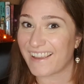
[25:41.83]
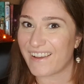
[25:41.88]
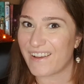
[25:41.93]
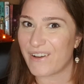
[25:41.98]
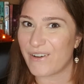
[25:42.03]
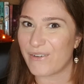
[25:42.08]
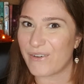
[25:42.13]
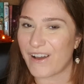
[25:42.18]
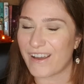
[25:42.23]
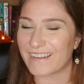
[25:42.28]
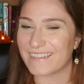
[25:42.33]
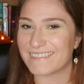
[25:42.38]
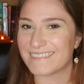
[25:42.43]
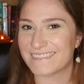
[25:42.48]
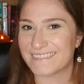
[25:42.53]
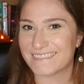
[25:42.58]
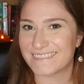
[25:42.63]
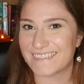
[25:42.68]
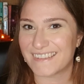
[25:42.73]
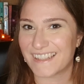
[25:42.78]
Go on.
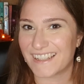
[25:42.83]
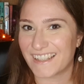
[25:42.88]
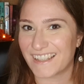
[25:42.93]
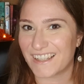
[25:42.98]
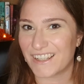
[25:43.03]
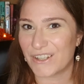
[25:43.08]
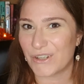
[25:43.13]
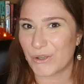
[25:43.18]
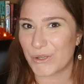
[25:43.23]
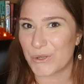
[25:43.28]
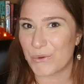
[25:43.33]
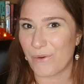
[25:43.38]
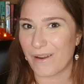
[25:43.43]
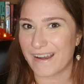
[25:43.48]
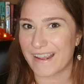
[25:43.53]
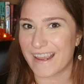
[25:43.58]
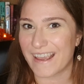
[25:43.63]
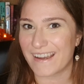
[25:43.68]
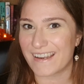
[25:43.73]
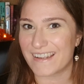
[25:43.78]
You want
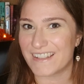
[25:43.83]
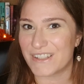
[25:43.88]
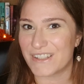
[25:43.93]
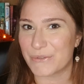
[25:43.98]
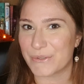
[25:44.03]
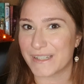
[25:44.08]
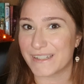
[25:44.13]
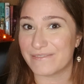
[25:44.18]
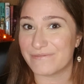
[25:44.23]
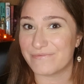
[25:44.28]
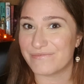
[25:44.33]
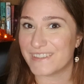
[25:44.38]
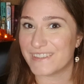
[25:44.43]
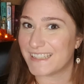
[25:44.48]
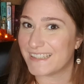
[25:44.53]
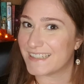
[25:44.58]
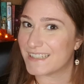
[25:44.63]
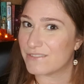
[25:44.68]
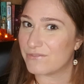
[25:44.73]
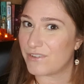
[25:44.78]
to get into it.
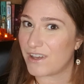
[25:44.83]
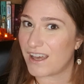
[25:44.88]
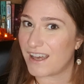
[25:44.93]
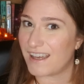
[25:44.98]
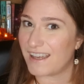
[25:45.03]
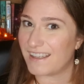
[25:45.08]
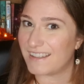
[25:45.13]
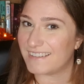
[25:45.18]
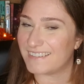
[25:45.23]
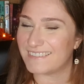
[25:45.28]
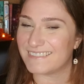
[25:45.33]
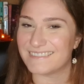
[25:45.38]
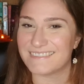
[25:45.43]
It's fun.